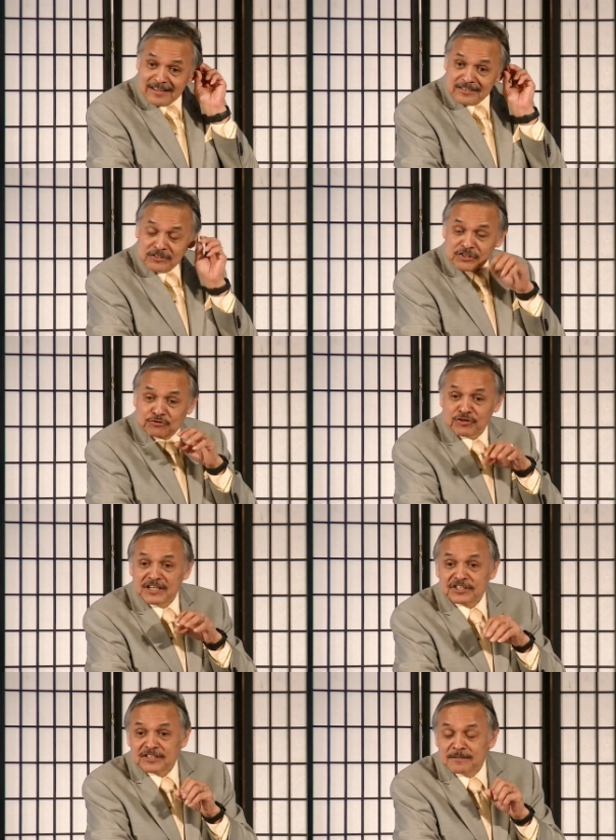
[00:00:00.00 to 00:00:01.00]
there's a
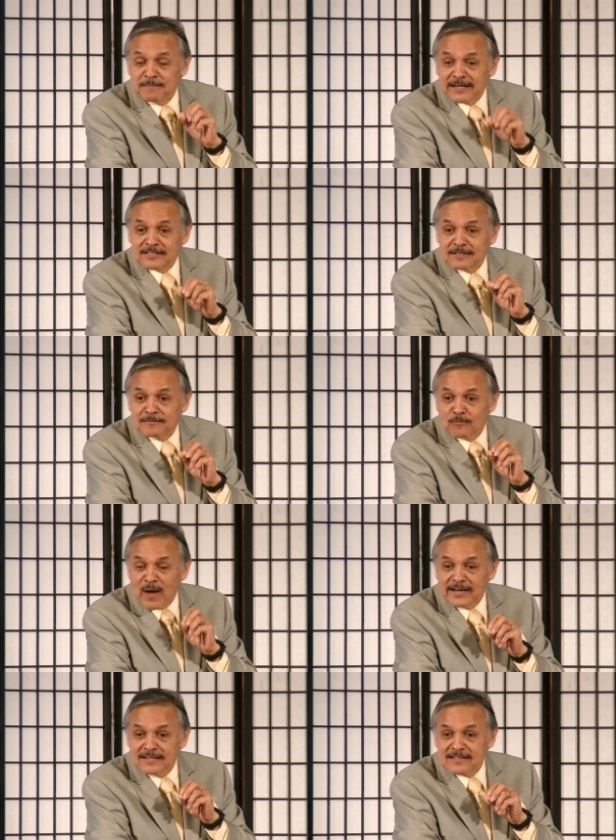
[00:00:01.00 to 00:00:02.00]
tradition in Mexican
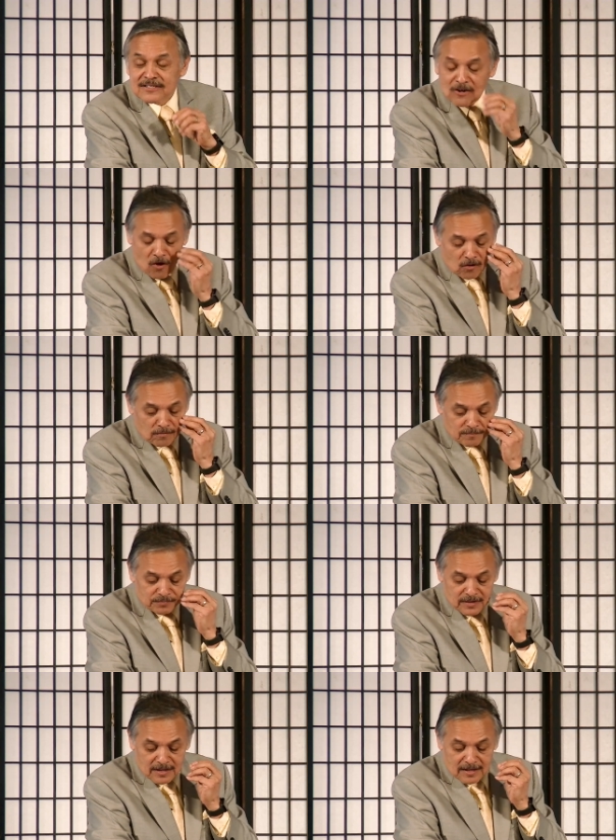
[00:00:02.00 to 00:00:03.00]
weddings. It's
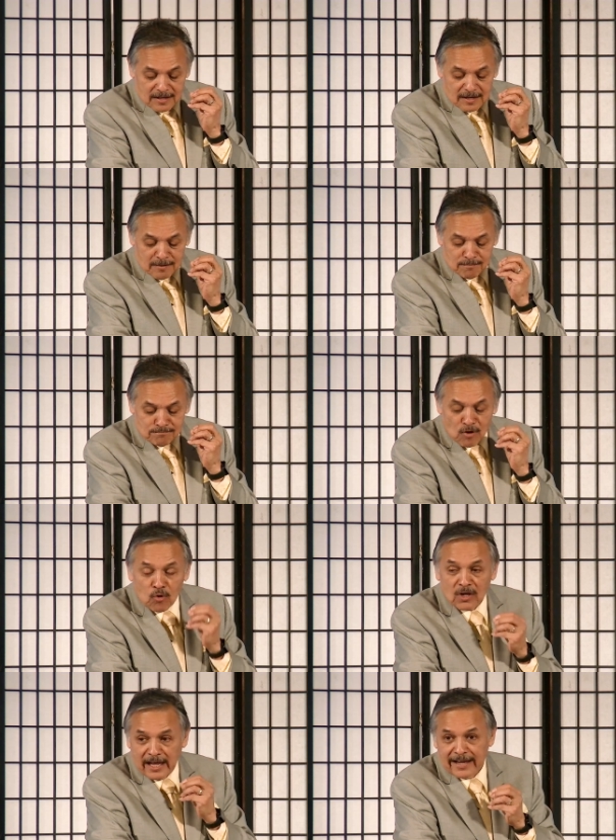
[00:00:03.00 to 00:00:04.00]
called
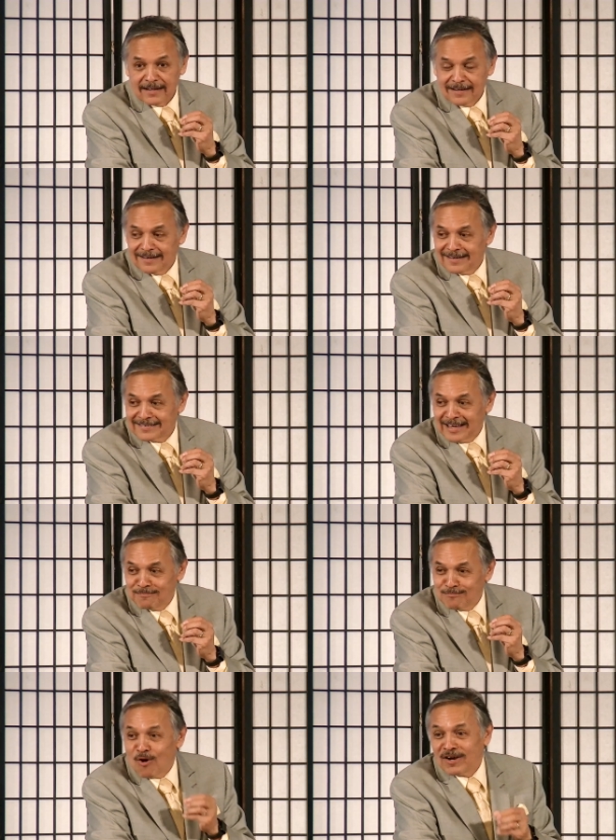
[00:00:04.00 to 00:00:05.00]
mole. Say
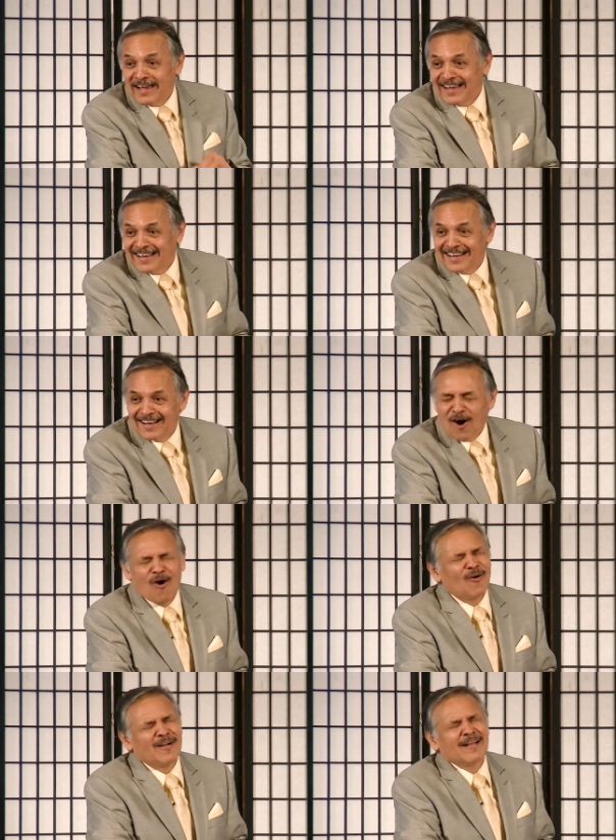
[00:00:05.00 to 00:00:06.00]
mole.
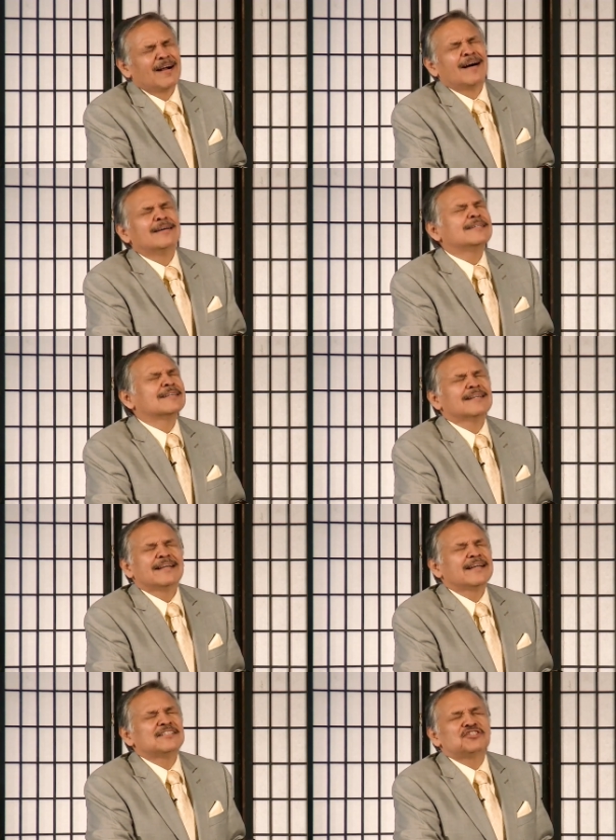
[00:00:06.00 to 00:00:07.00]
Oh,
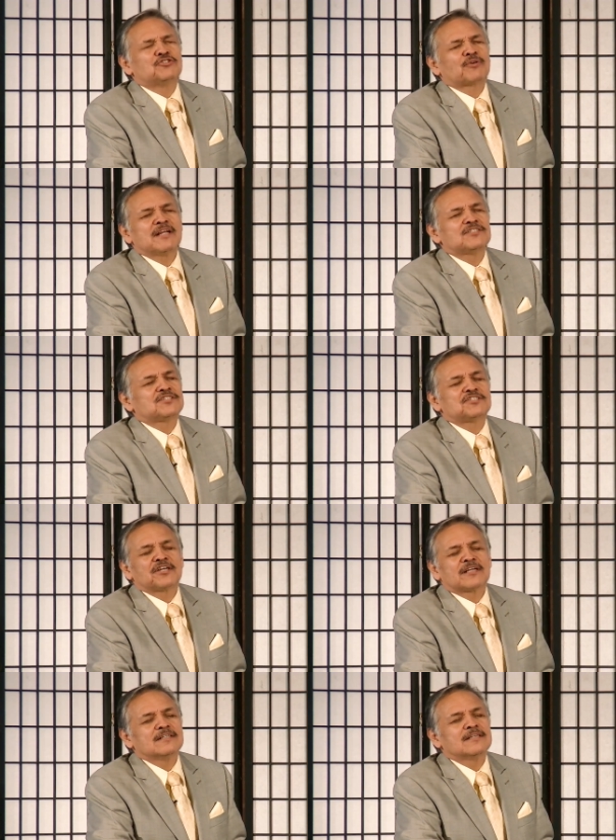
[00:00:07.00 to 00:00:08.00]
it's drenched
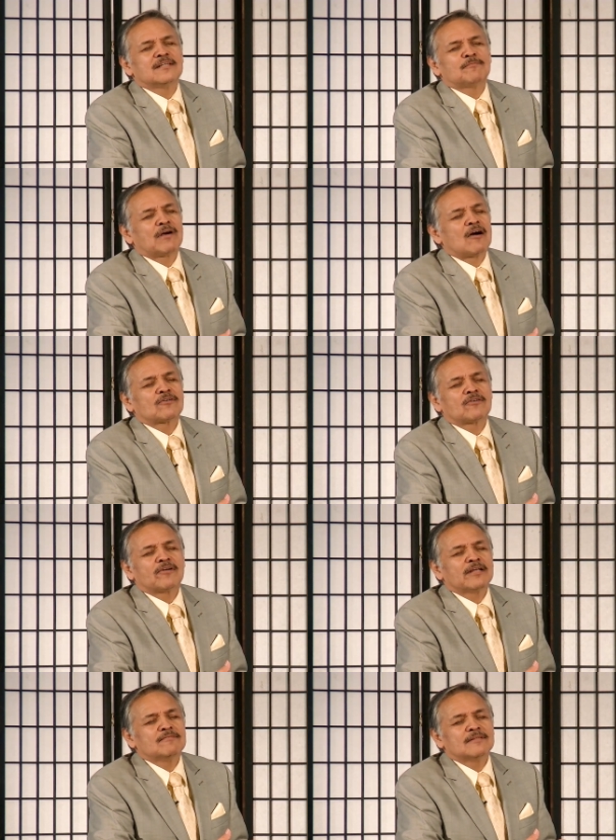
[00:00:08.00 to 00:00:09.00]
chicken in brown
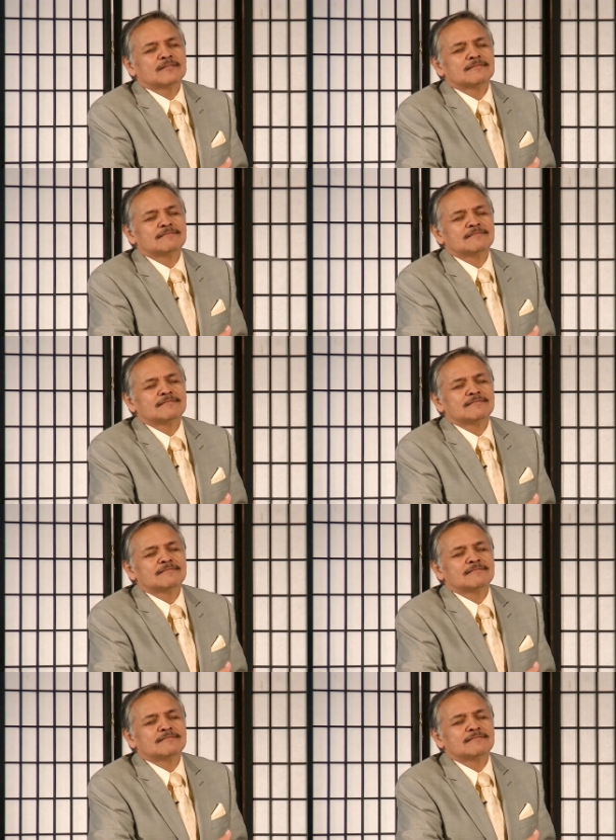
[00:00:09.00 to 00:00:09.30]
gravy.